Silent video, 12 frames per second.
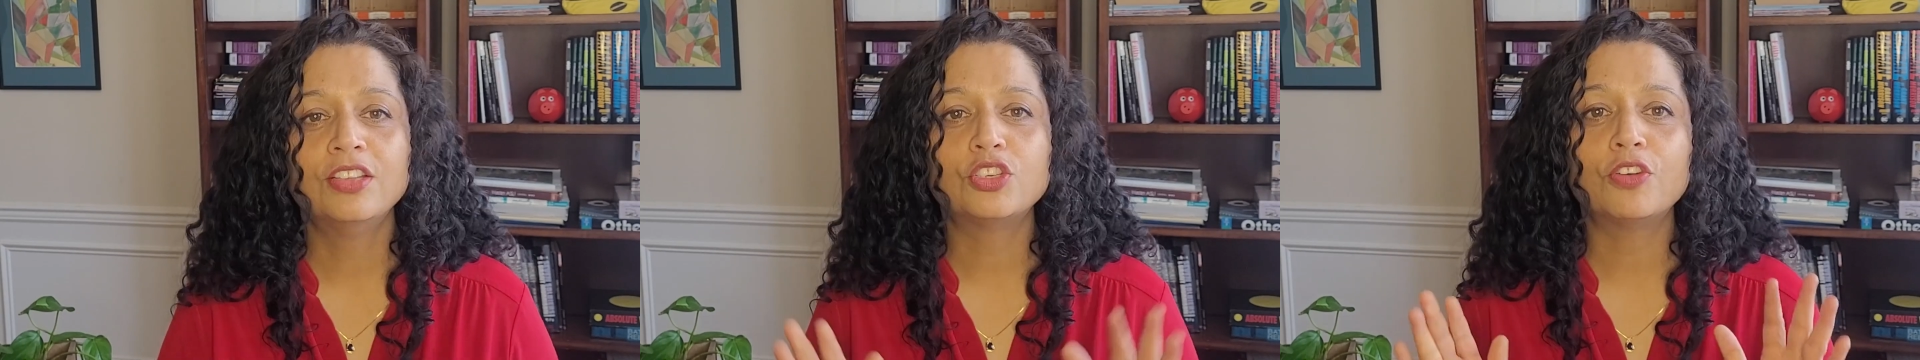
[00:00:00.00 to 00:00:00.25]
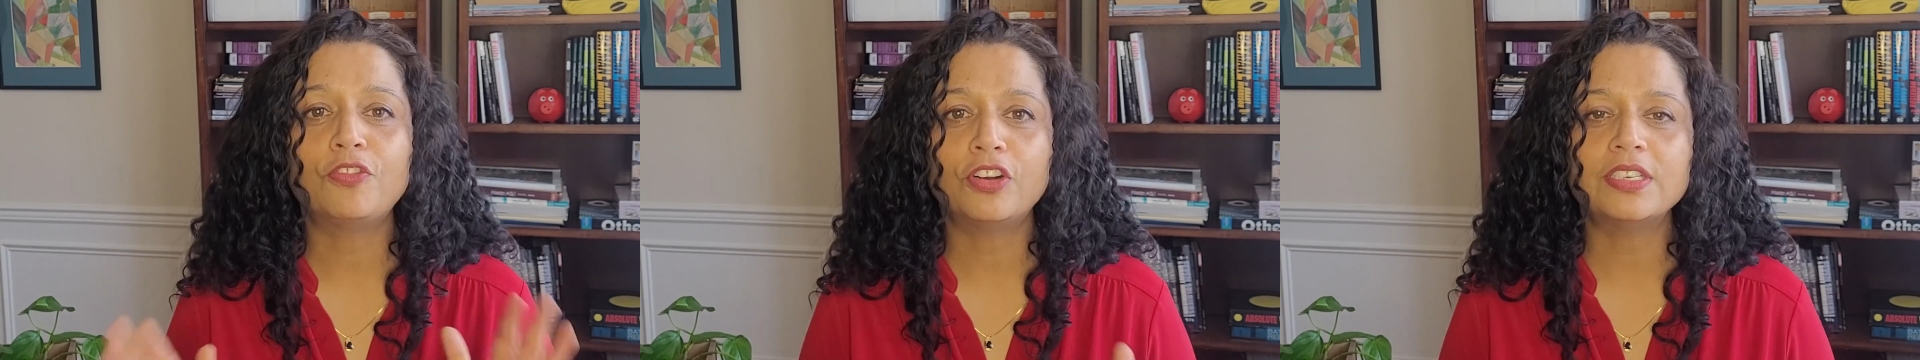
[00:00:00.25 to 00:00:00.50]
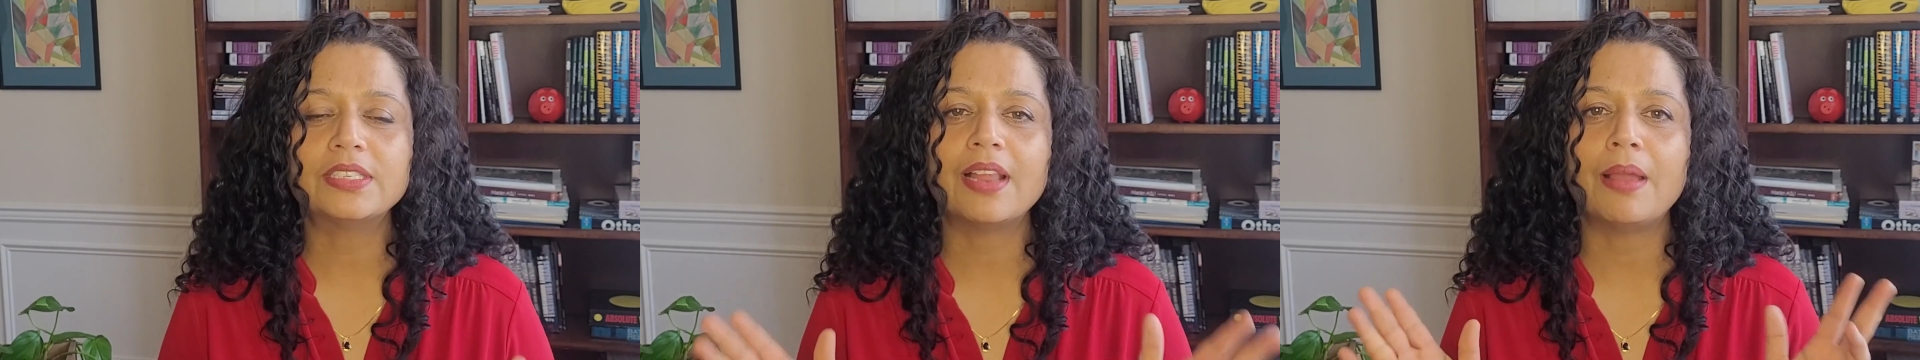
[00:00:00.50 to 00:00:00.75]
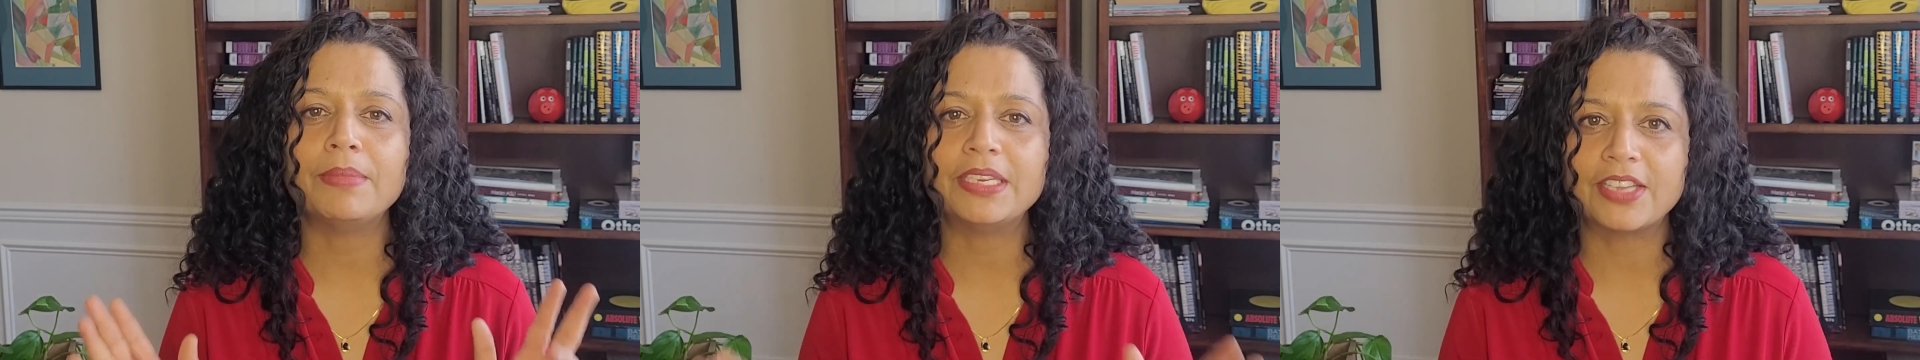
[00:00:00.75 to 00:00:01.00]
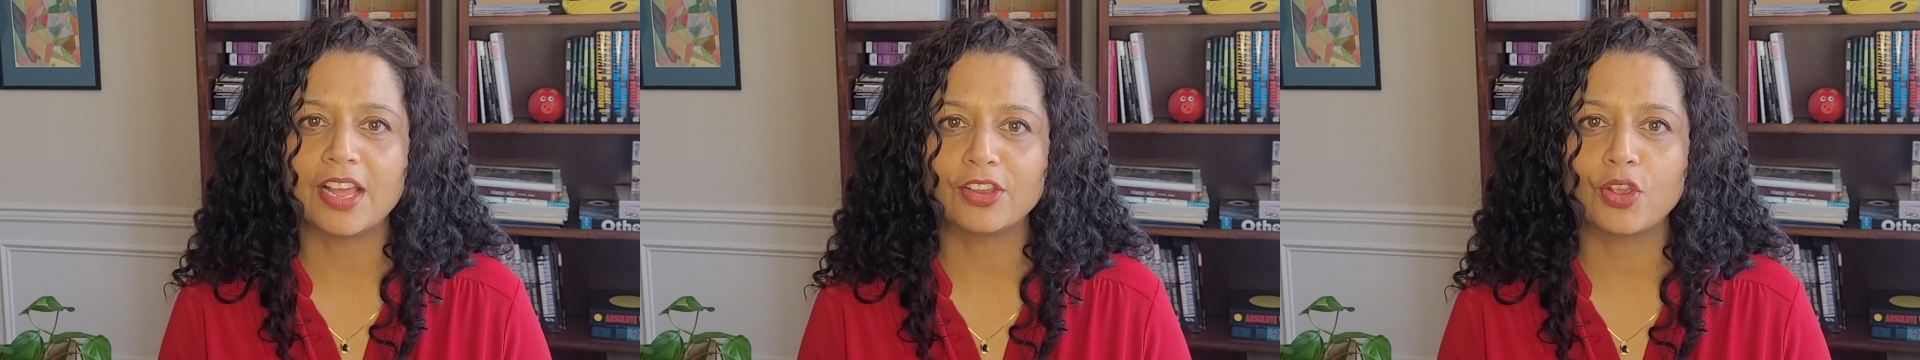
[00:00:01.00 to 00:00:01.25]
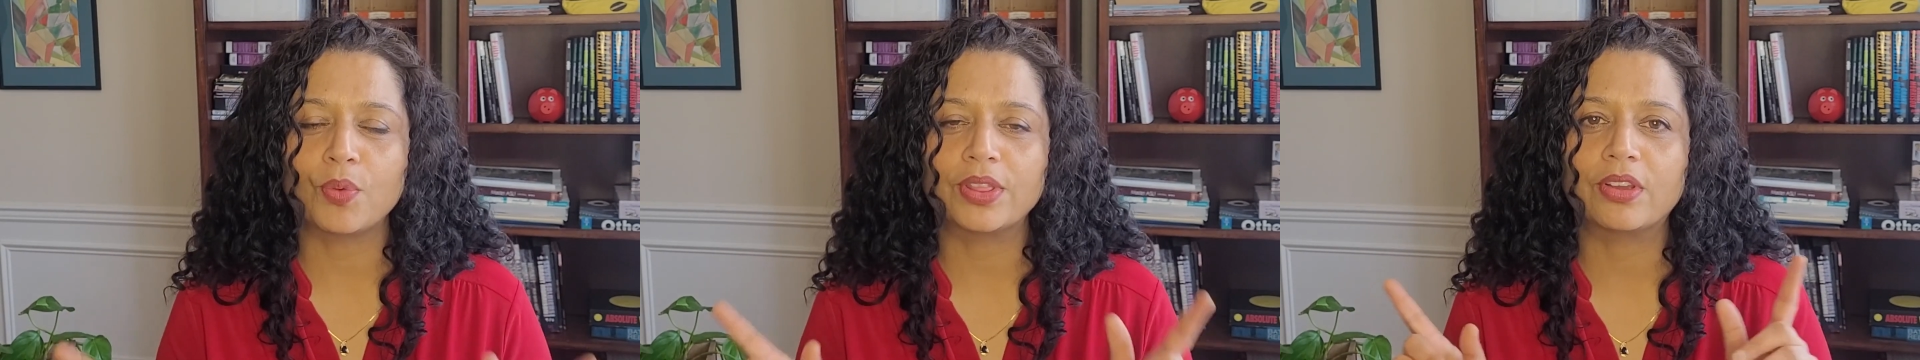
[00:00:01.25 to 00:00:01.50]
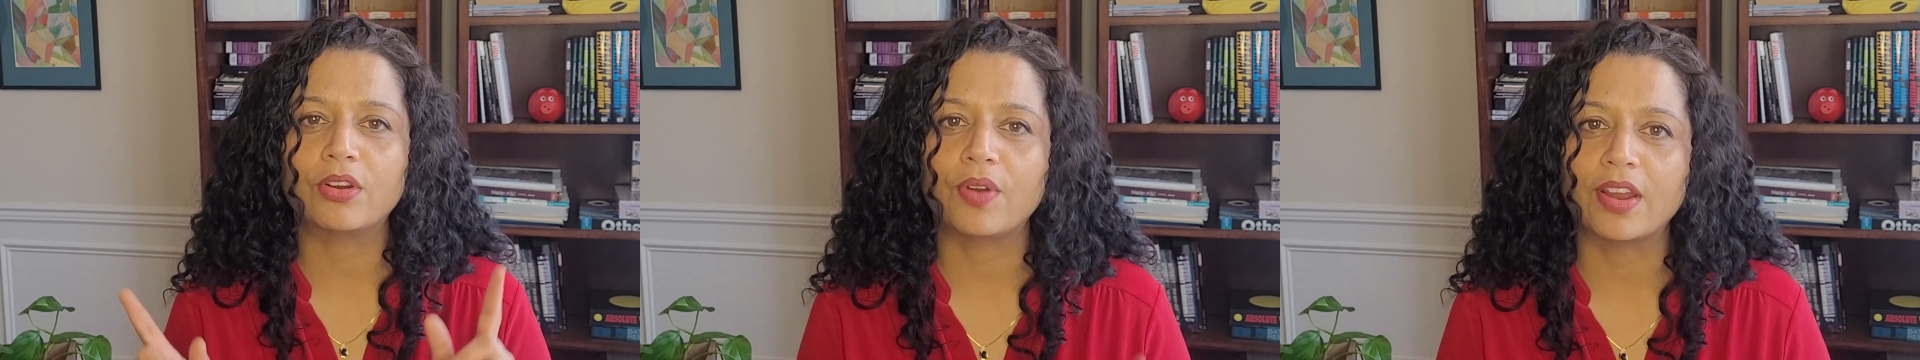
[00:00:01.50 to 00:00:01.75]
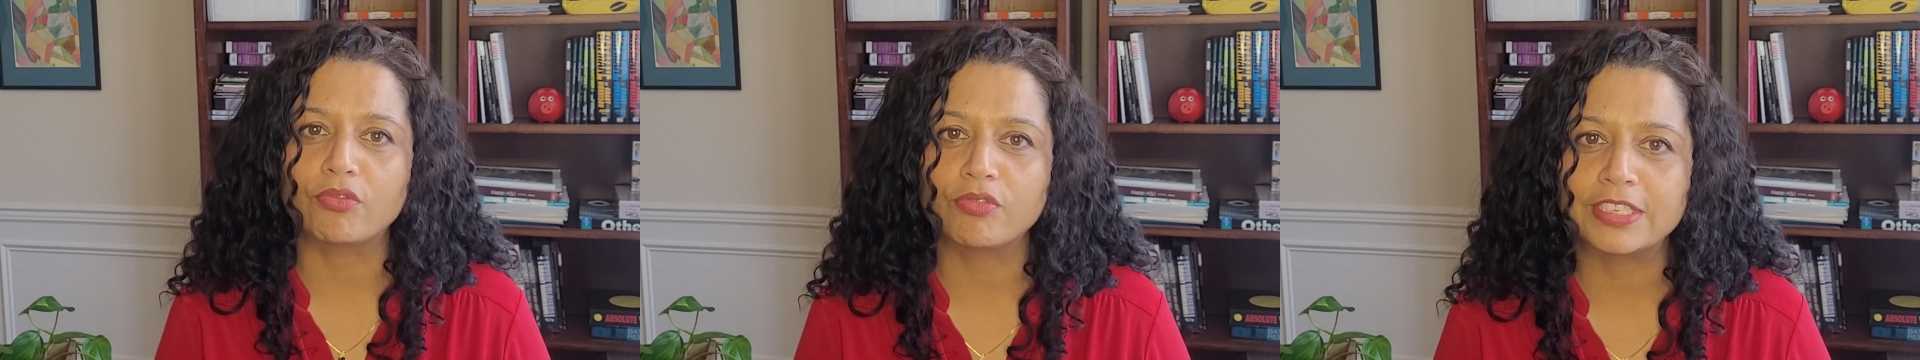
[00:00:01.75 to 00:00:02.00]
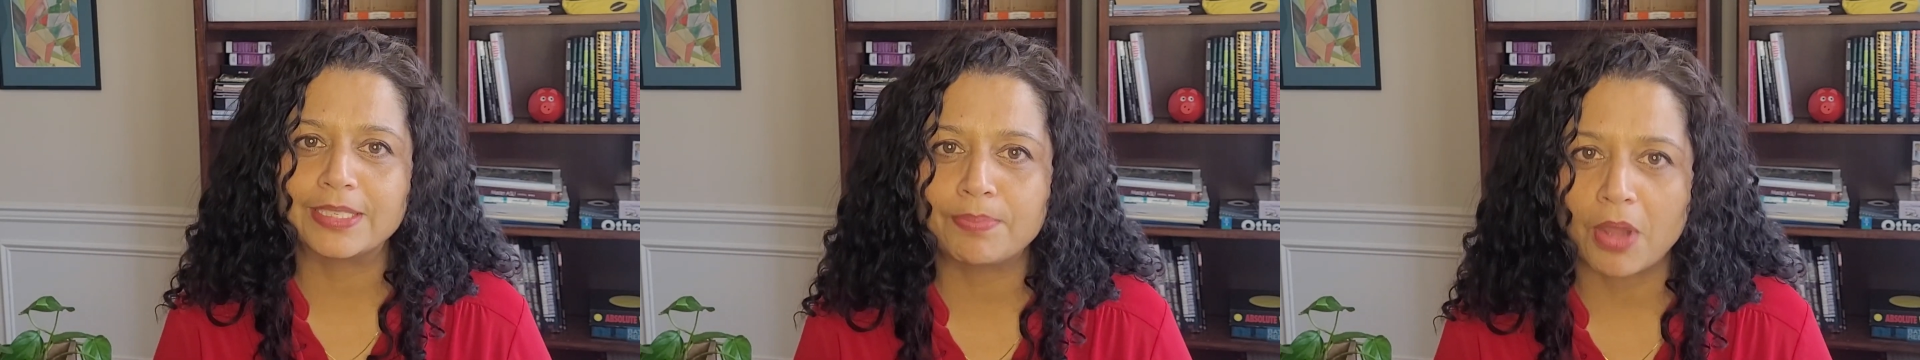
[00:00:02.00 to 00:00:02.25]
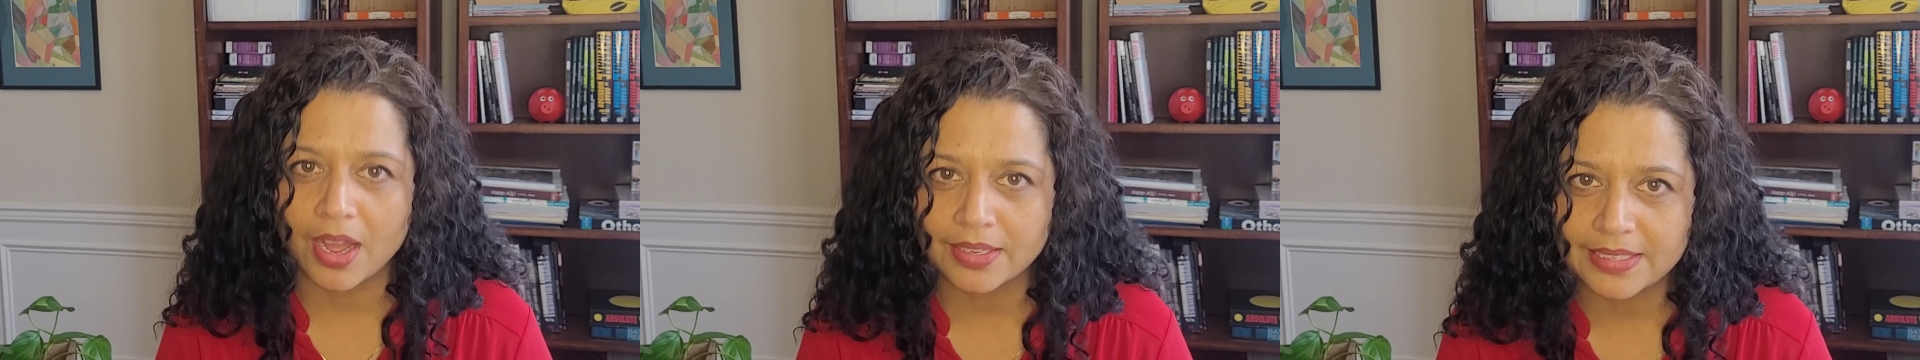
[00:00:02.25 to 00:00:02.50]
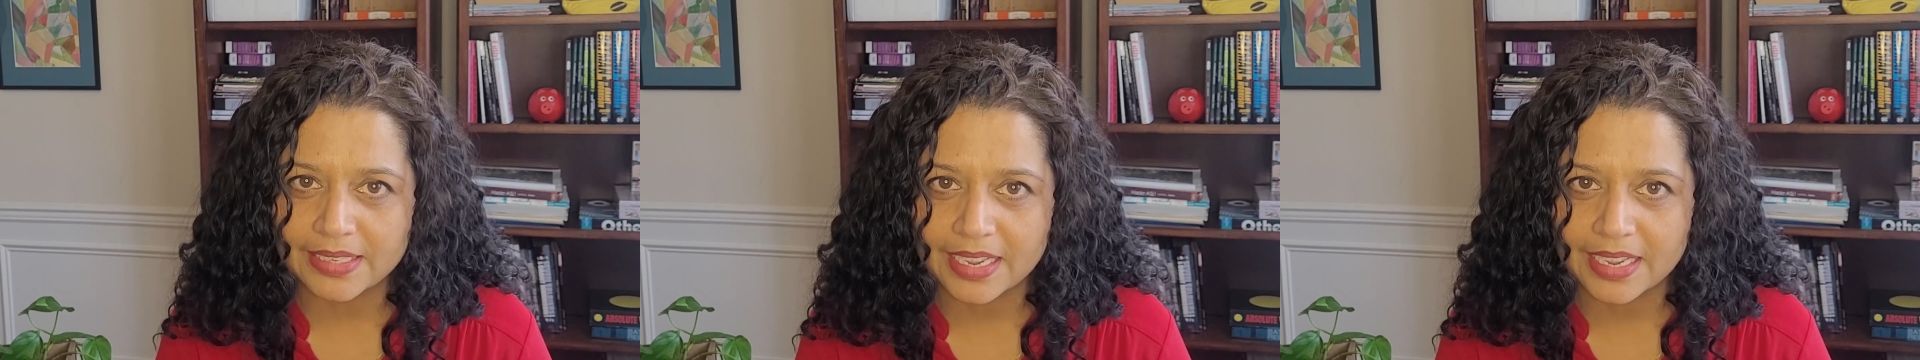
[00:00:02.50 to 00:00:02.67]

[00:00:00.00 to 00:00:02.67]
So first, let me tell you what the correct response